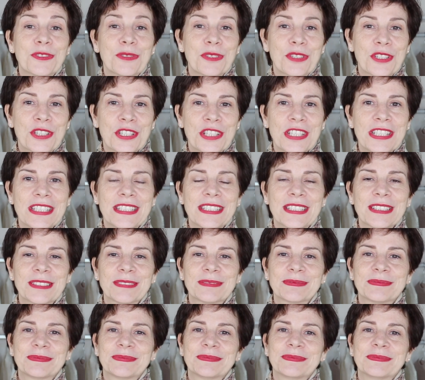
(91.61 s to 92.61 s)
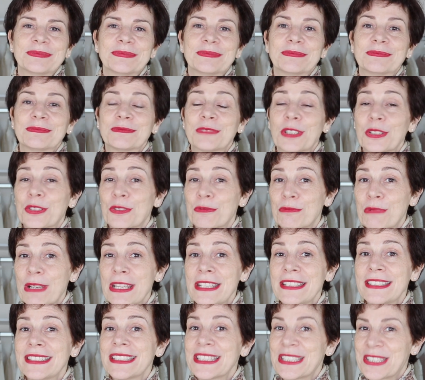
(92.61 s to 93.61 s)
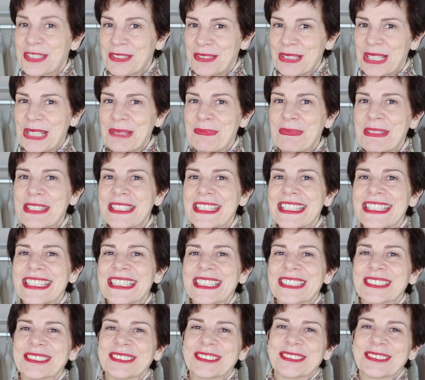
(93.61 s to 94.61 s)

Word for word: to chic what red is to lipstick.